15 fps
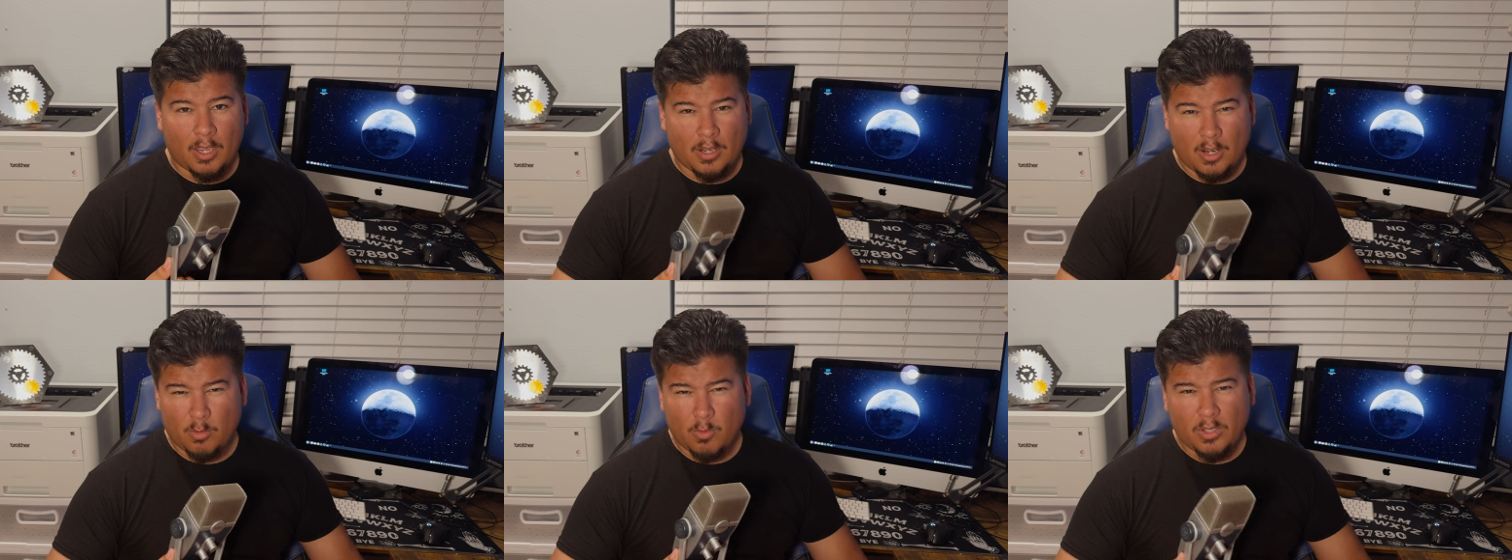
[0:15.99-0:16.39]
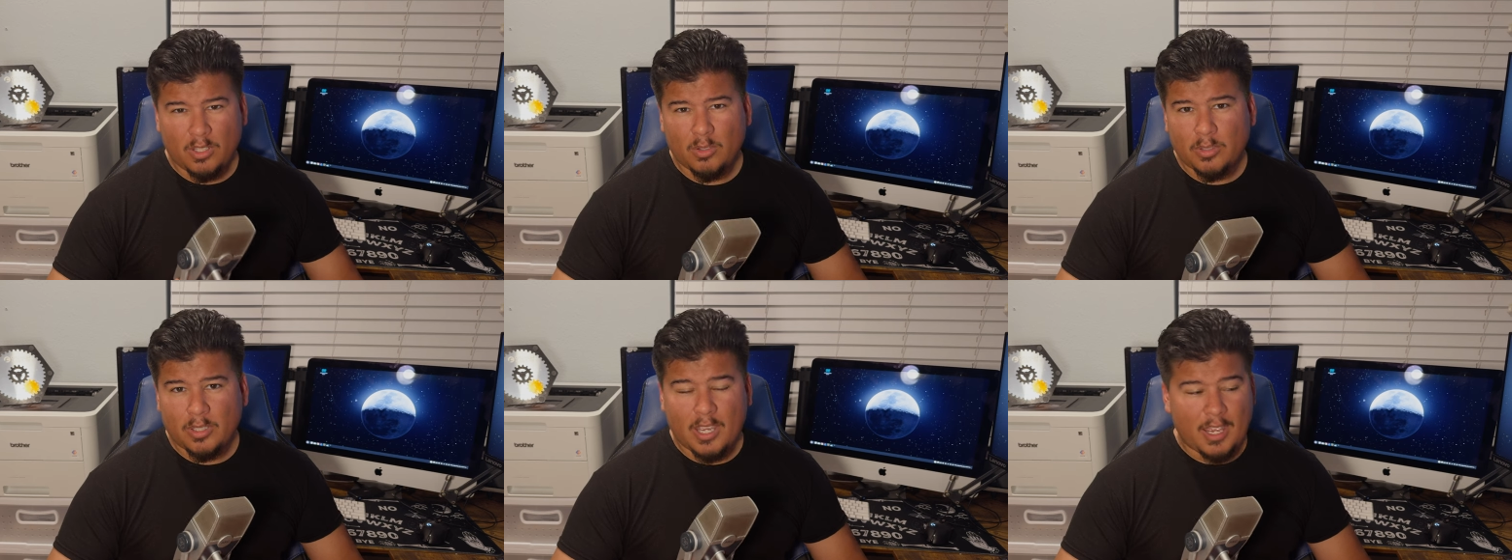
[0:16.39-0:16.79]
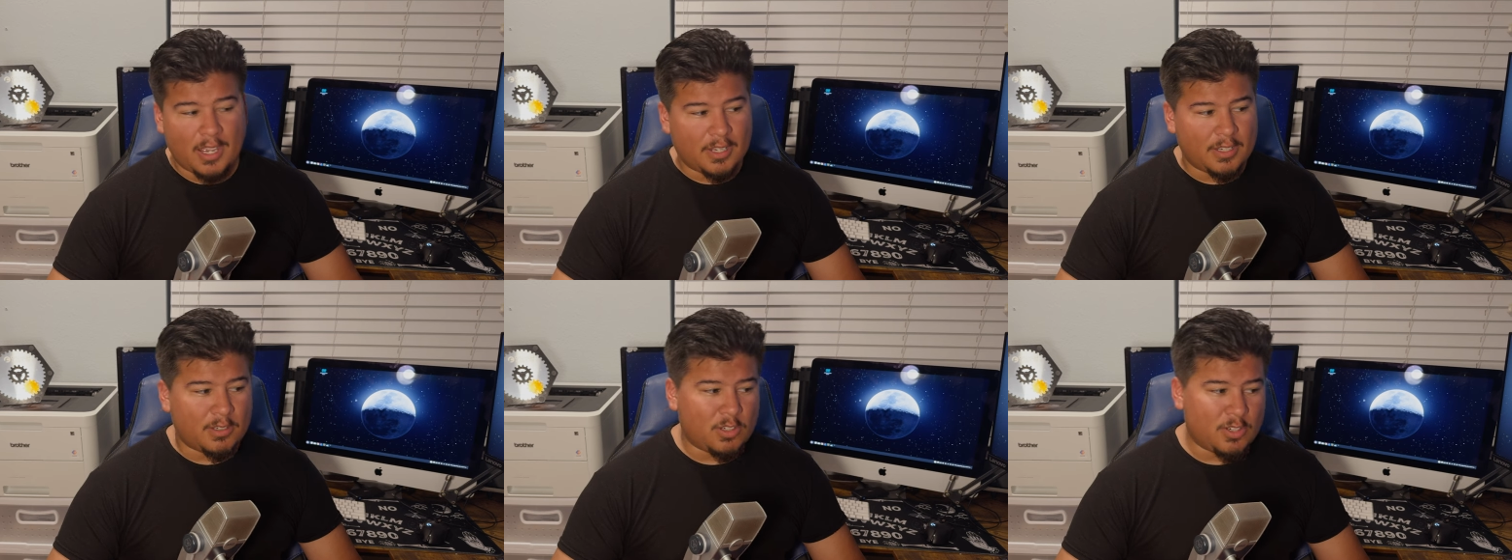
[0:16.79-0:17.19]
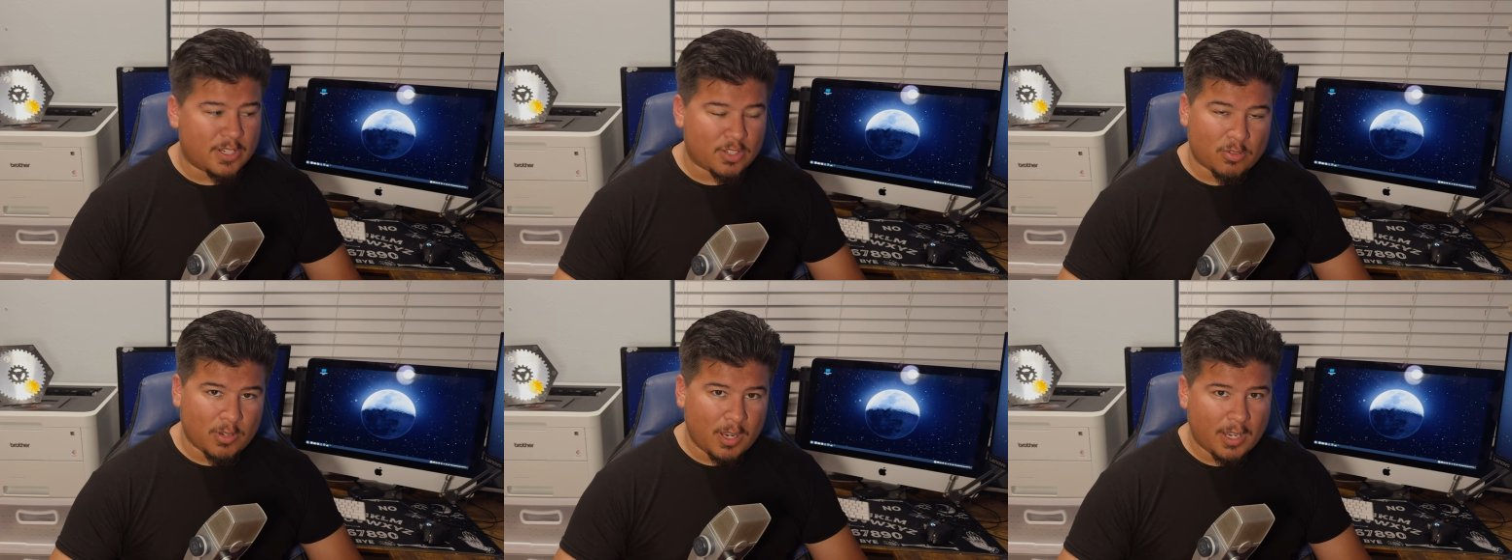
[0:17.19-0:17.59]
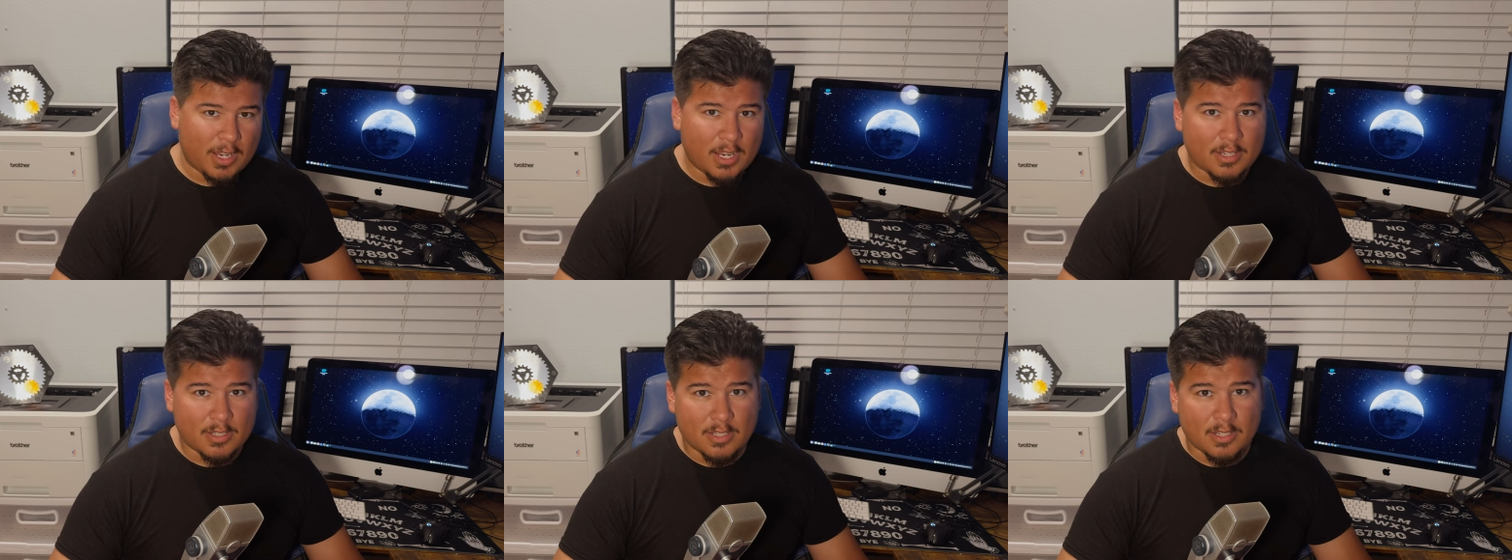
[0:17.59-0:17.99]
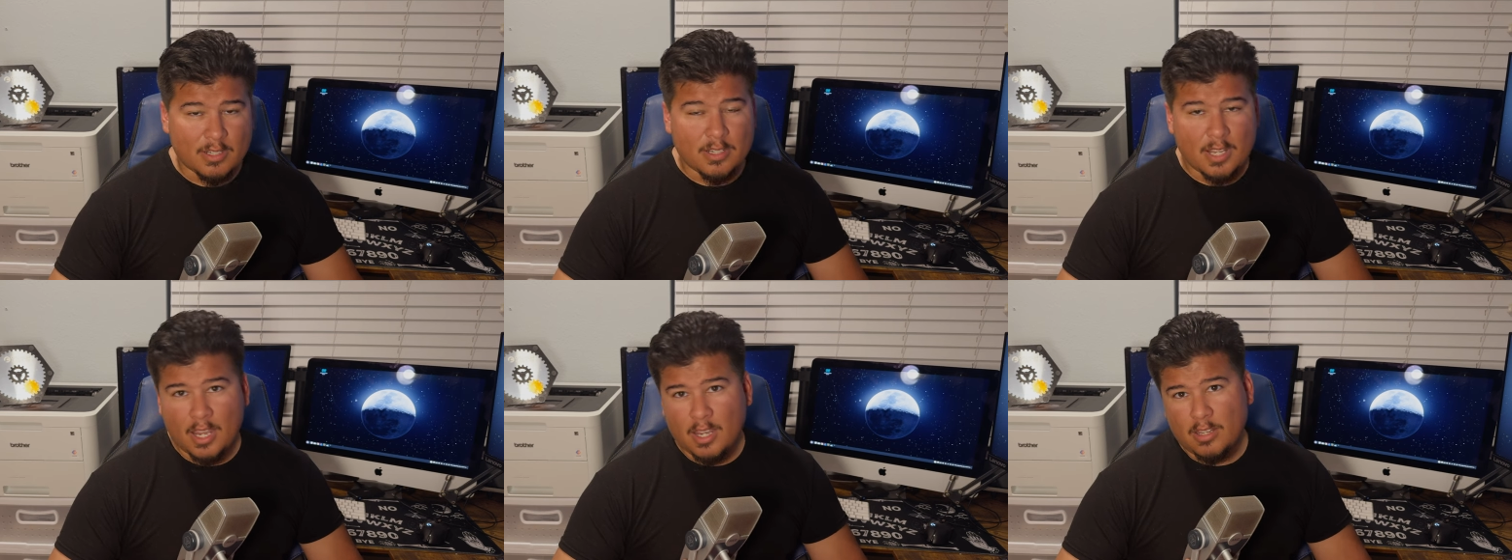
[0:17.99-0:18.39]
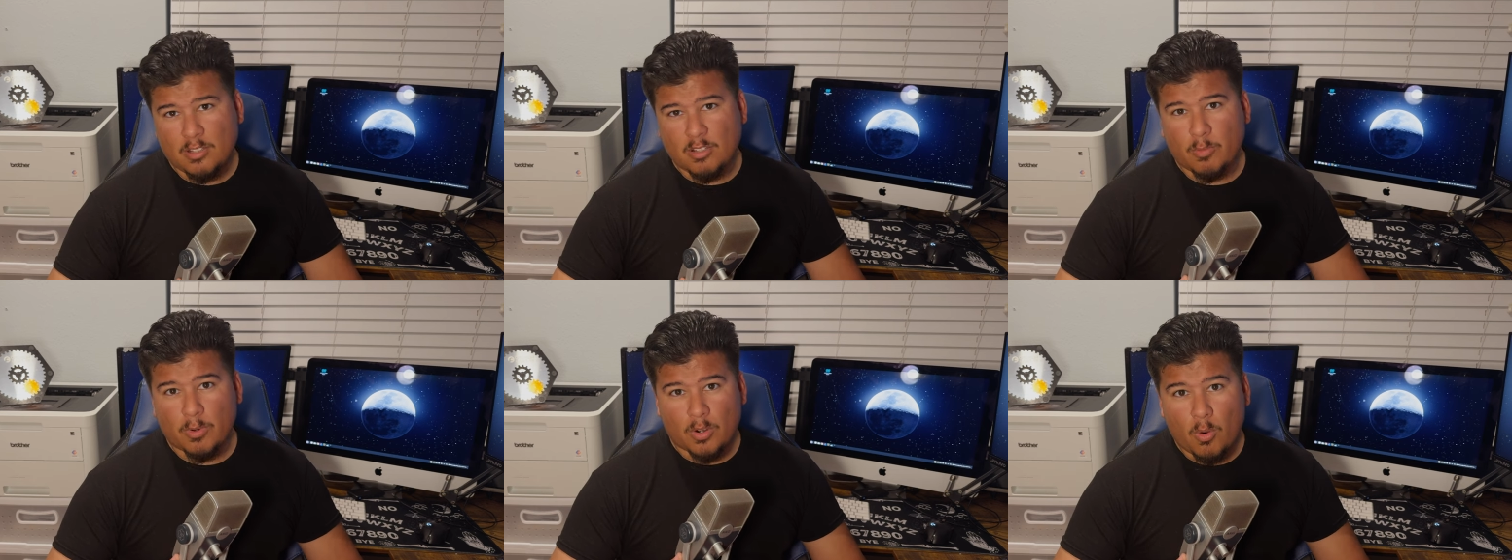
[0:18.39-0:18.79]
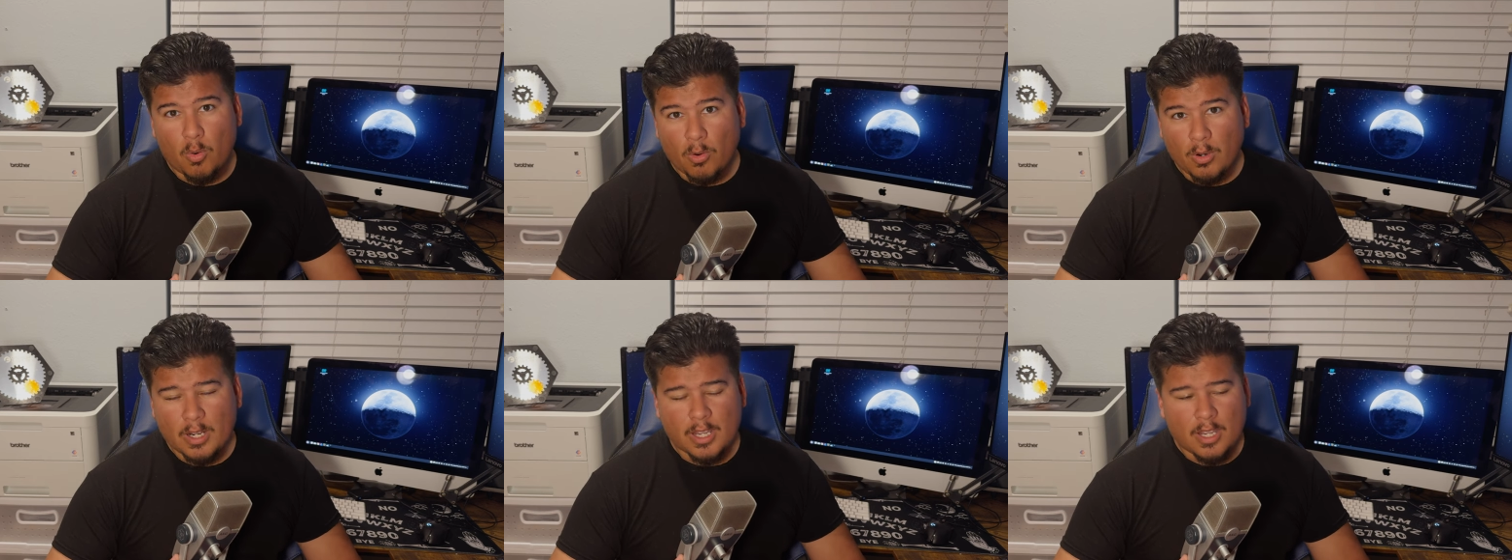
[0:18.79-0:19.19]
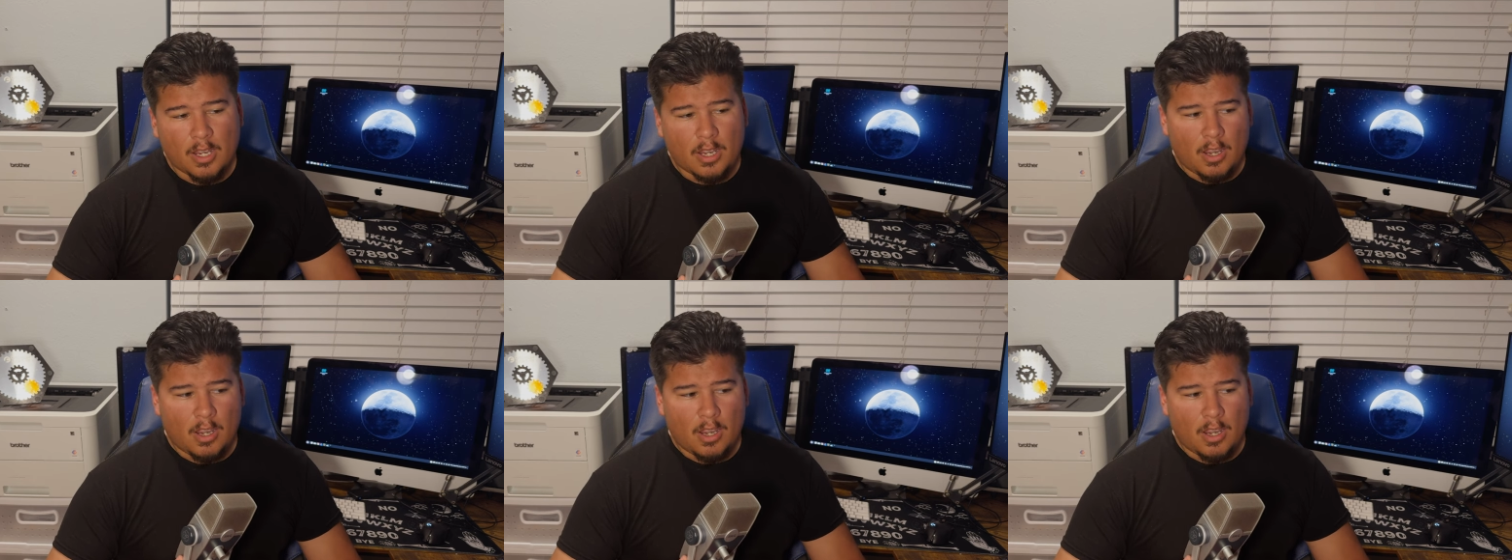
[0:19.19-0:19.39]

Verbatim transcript: and I really only had yesterday and today to record,